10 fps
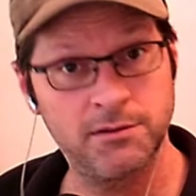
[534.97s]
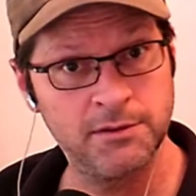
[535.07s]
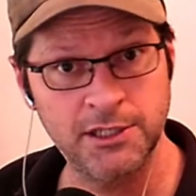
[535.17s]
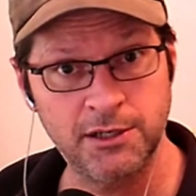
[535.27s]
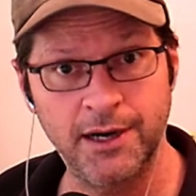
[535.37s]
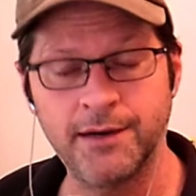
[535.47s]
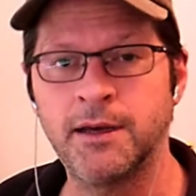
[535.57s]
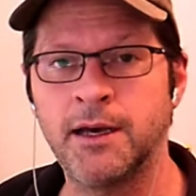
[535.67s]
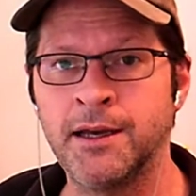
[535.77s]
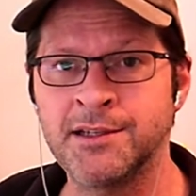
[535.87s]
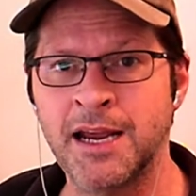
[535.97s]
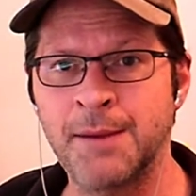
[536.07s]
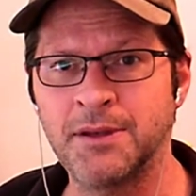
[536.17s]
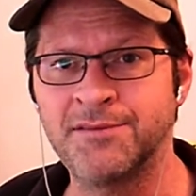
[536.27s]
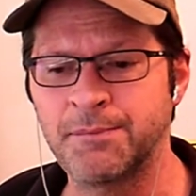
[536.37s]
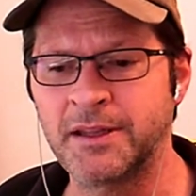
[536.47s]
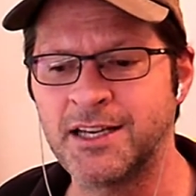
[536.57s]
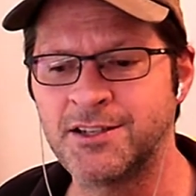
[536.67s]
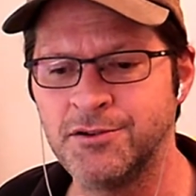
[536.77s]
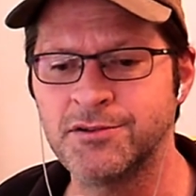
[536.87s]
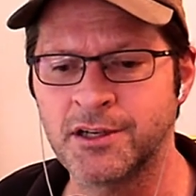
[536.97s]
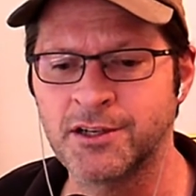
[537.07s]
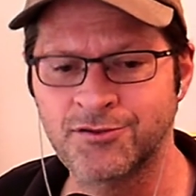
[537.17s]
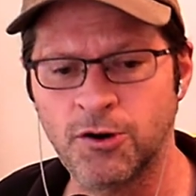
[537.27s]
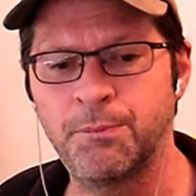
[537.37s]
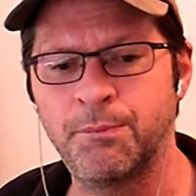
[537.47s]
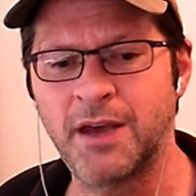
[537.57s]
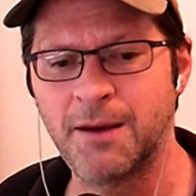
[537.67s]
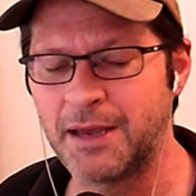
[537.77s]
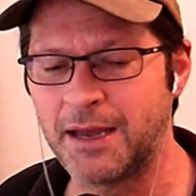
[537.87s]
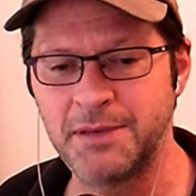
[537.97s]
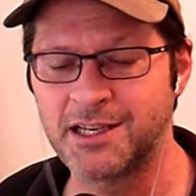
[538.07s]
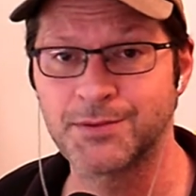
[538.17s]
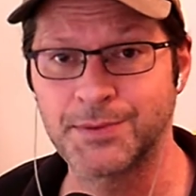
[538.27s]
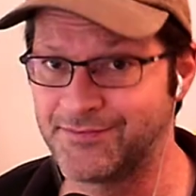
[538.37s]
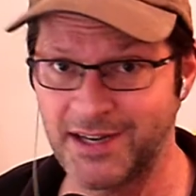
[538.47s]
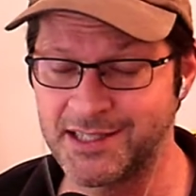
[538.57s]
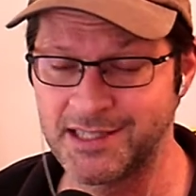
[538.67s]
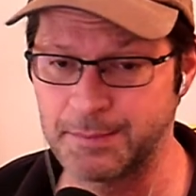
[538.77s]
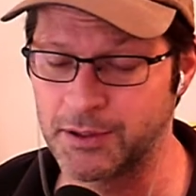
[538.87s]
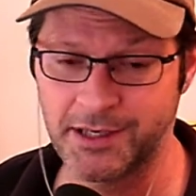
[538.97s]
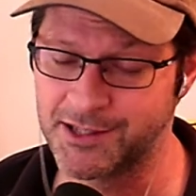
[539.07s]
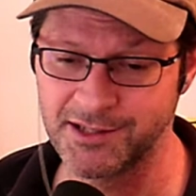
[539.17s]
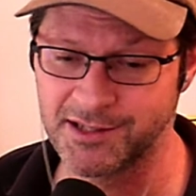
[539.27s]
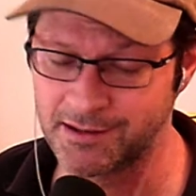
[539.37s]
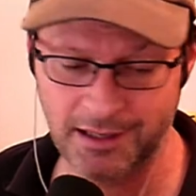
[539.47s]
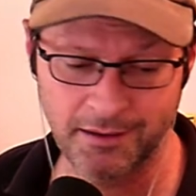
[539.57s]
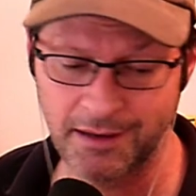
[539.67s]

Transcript: It's a great example of something that's used to control men, because we're very simple creatures and, you know,